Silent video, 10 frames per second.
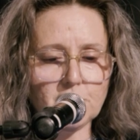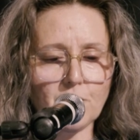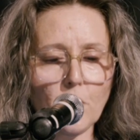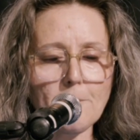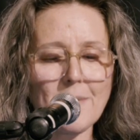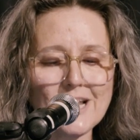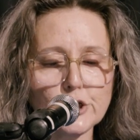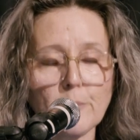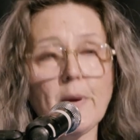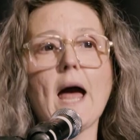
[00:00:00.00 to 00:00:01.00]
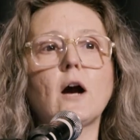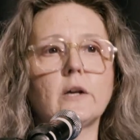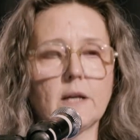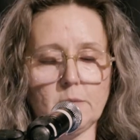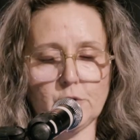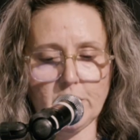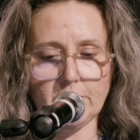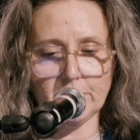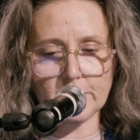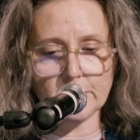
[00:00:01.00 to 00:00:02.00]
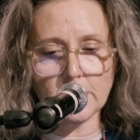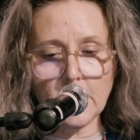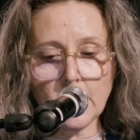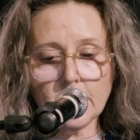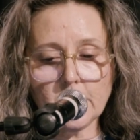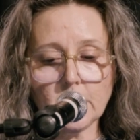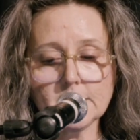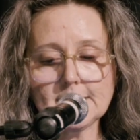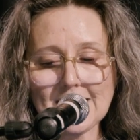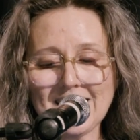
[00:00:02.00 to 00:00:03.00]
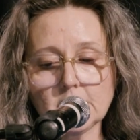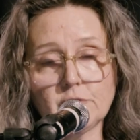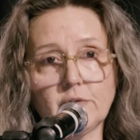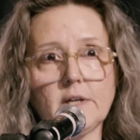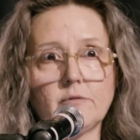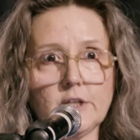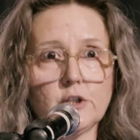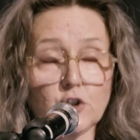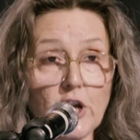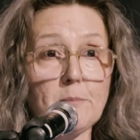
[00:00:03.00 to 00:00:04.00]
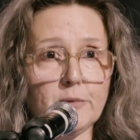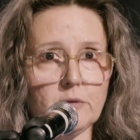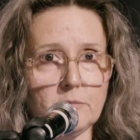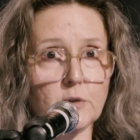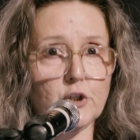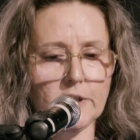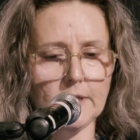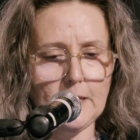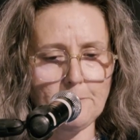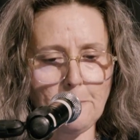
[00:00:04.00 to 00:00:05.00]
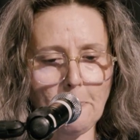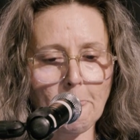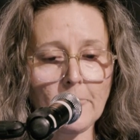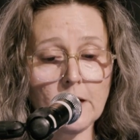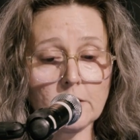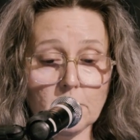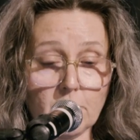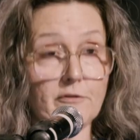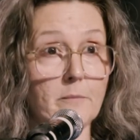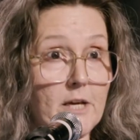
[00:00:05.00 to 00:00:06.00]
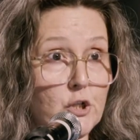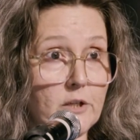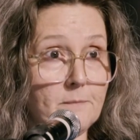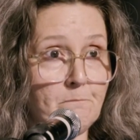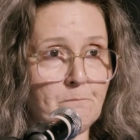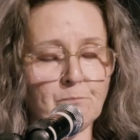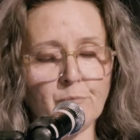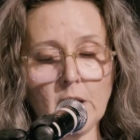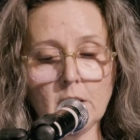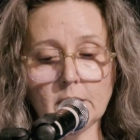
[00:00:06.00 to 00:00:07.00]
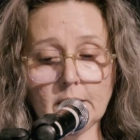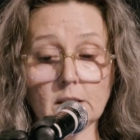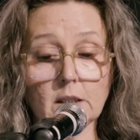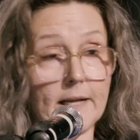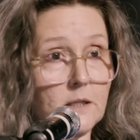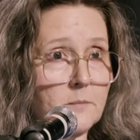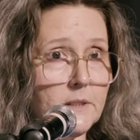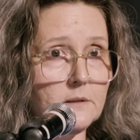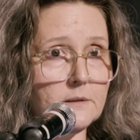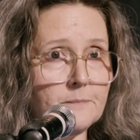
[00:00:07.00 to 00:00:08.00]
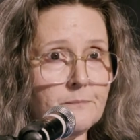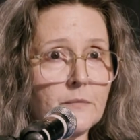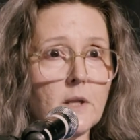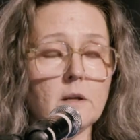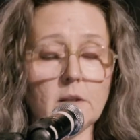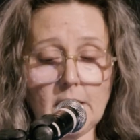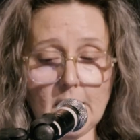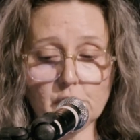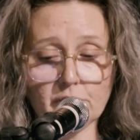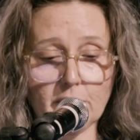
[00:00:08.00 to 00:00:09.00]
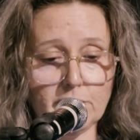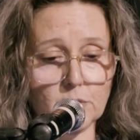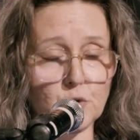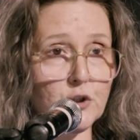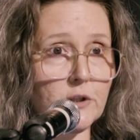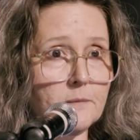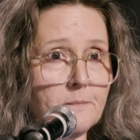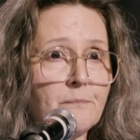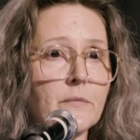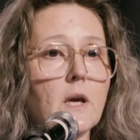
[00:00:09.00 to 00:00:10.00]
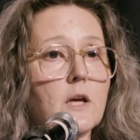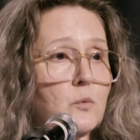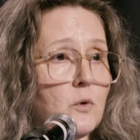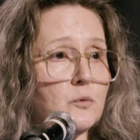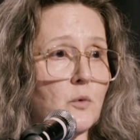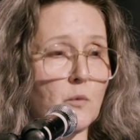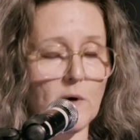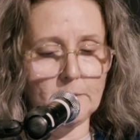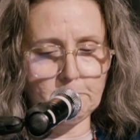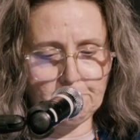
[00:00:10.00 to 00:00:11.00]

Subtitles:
to four major paradigm shifts that consecutively reshaped modernity: the Reformation, the Enlightenment, the Age of Revolution, and World War I.